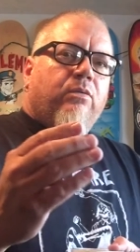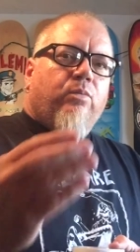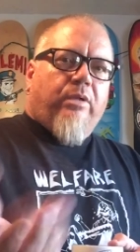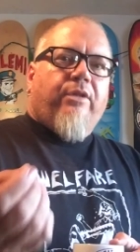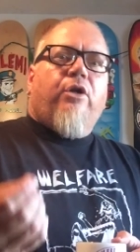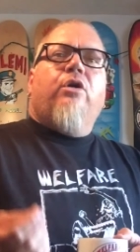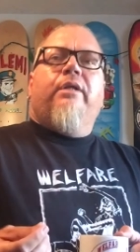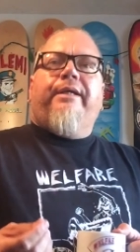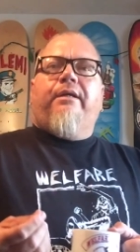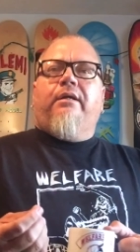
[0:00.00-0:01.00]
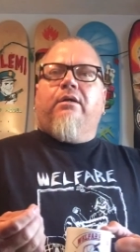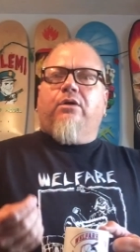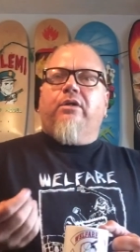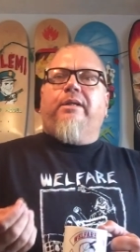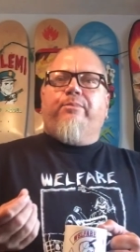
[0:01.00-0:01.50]
one of the early
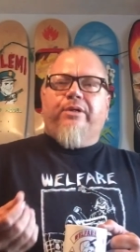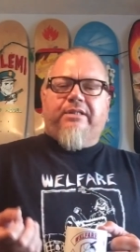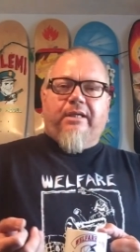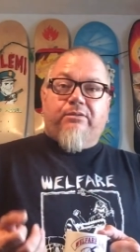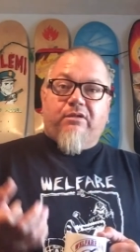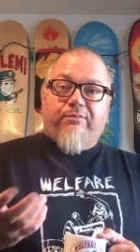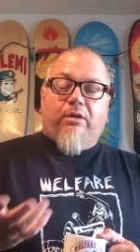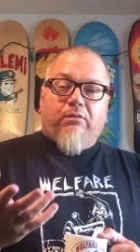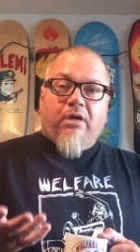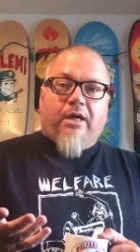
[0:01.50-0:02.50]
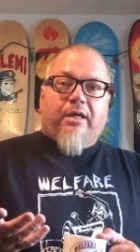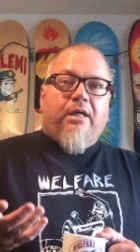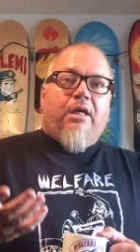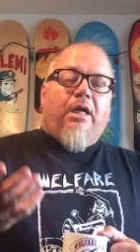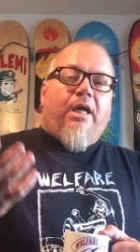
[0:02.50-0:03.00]
early precepts of punk rock,
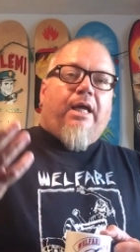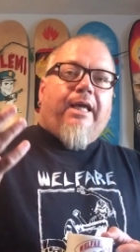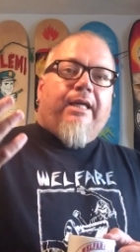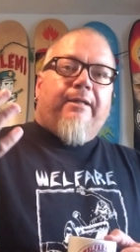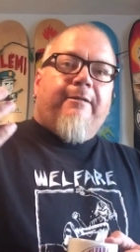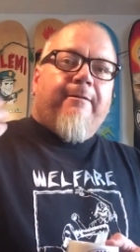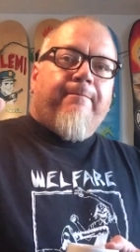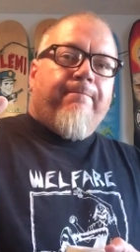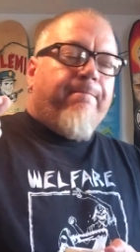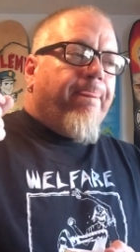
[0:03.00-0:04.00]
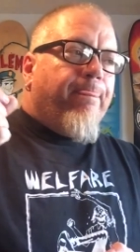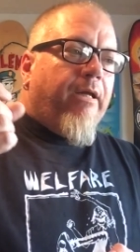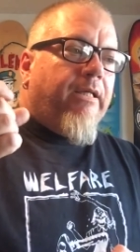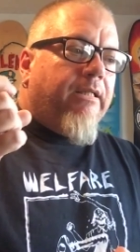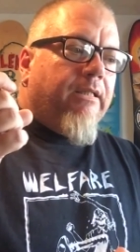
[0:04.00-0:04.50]
and
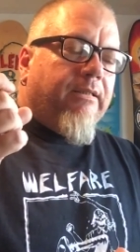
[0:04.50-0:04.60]
it